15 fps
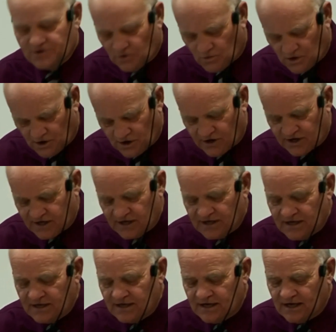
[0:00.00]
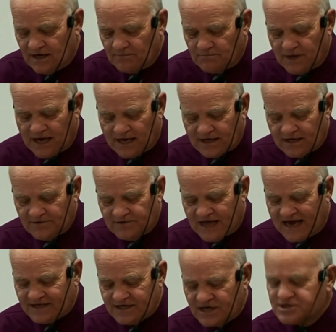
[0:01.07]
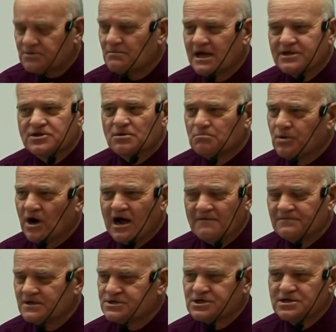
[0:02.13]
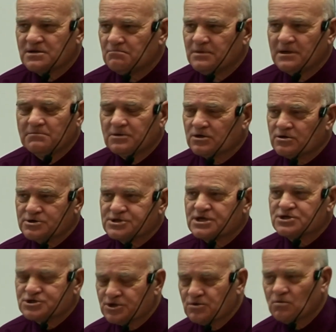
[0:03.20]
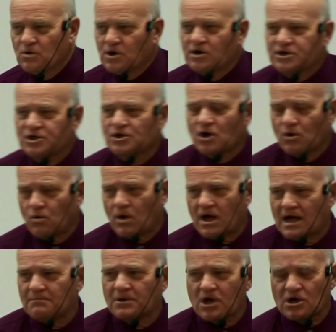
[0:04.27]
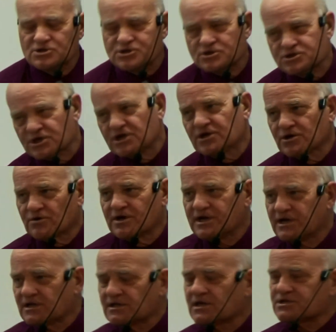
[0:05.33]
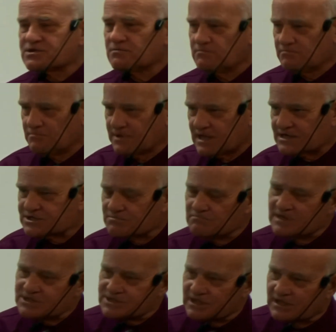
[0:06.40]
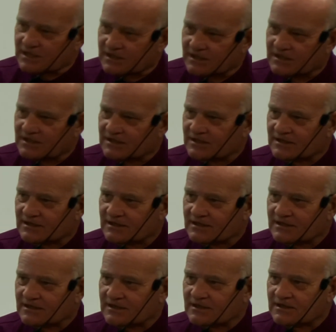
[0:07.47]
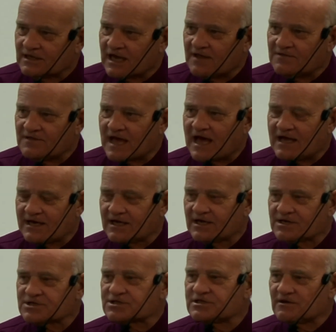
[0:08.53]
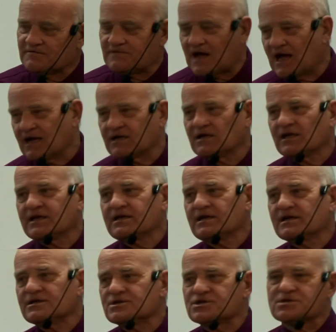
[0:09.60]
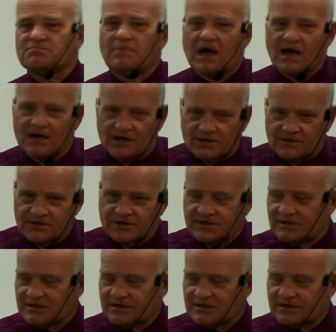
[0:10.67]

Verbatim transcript: the word, but that doesn't make them prophets in the biblical sense of the word. You know why? Because there's an ingredient that's that's missing, and that is divinely inspired.